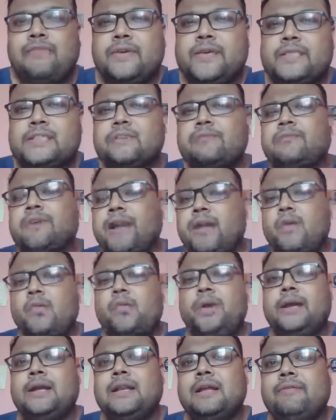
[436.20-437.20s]
is a very
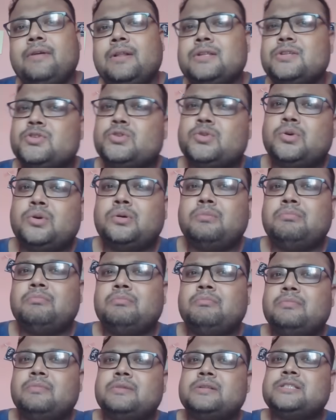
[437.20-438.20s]
weak level, so
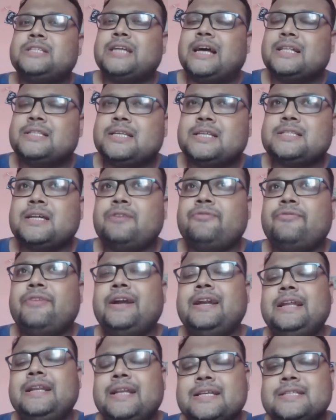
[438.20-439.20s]
chances are
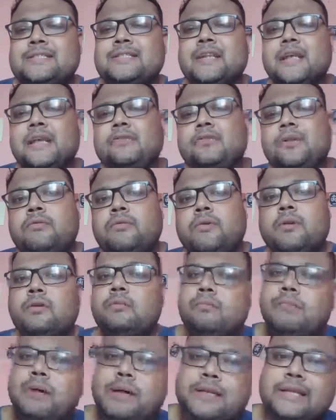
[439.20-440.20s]
very less that it will
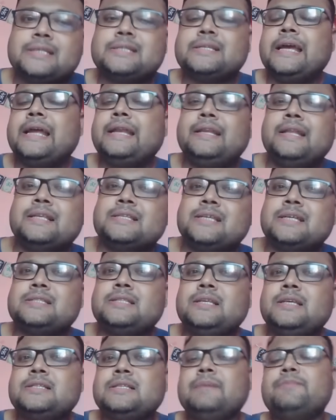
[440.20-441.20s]
work. But yes,
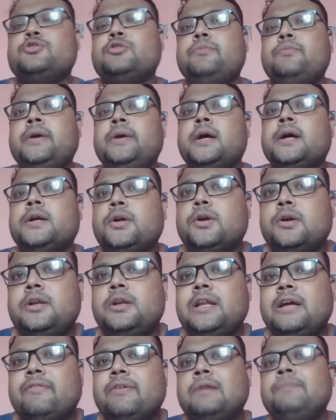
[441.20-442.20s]
1860 seems to be a good
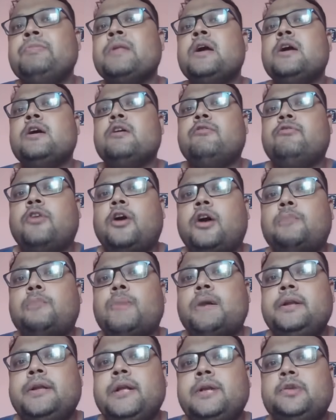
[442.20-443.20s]
level for
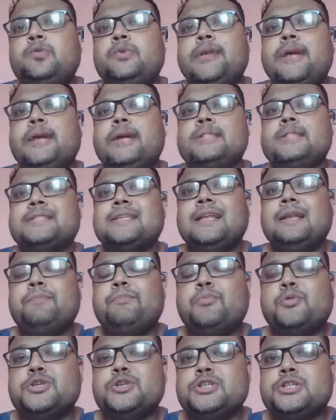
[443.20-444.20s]
Monday to take a sell
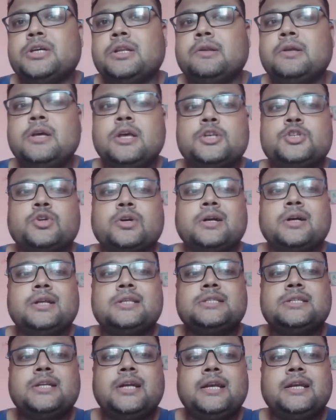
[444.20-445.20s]
position. So
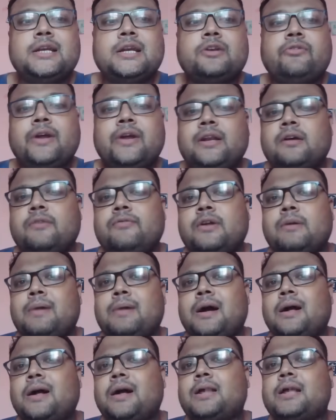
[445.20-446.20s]
considering the trend of the
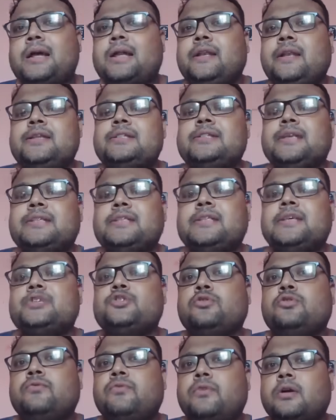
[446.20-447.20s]
market, 1860
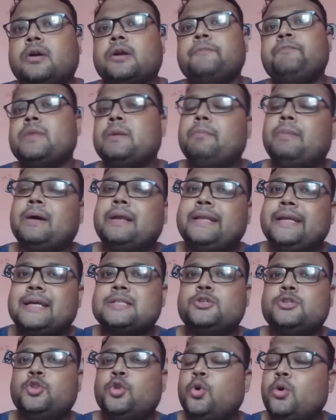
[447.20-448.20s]
should work. But
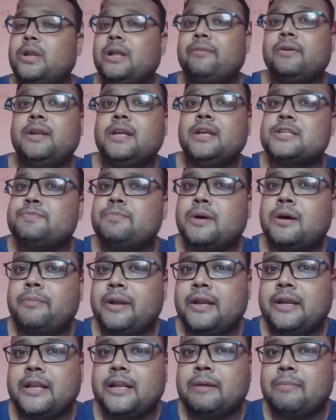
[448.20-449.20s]
yes, no level is
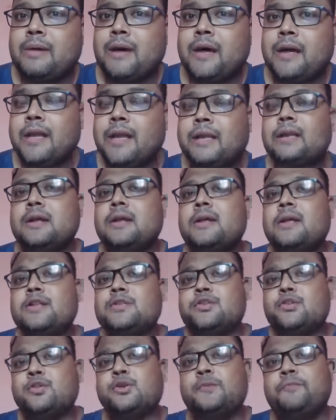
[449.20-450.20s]
permanent in the market,
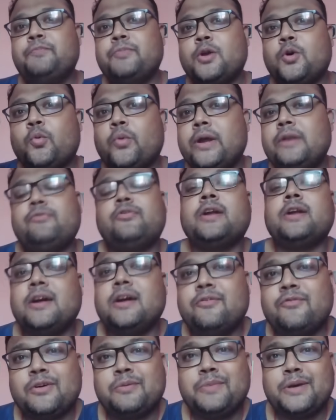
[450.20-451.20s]
so wait for the
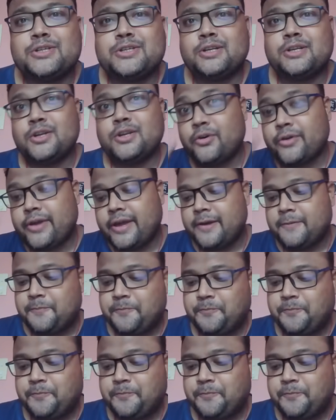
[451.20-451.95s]
confirmation. Okay,